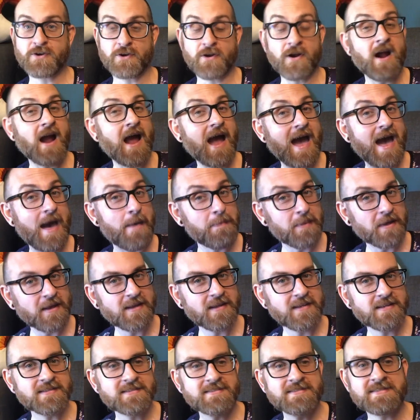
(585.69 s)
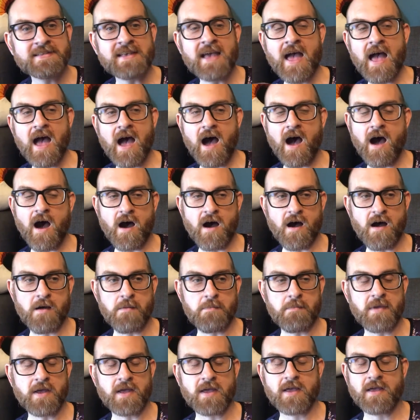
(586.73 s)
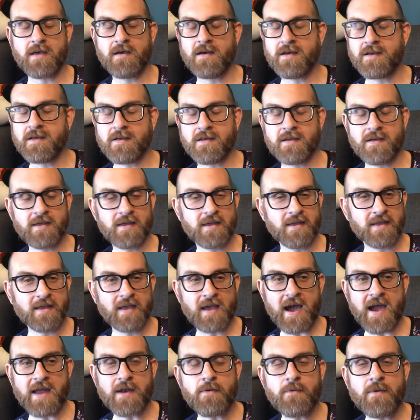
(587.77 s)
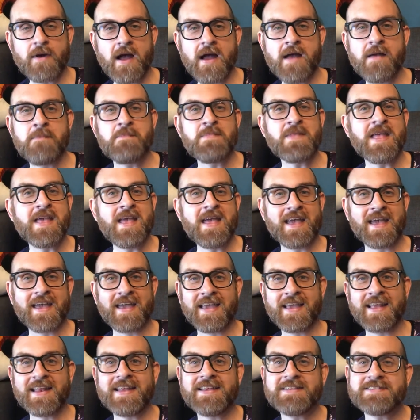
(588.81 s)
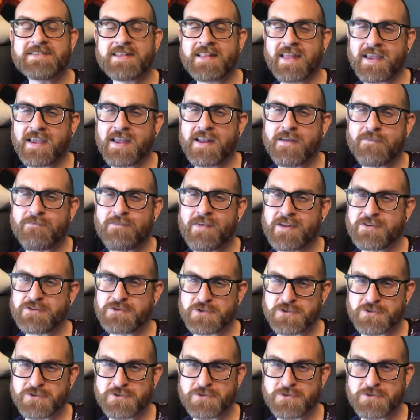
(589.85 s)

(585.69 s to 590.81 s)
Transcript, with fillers: her happiness. Um, I don't. It is like an adventure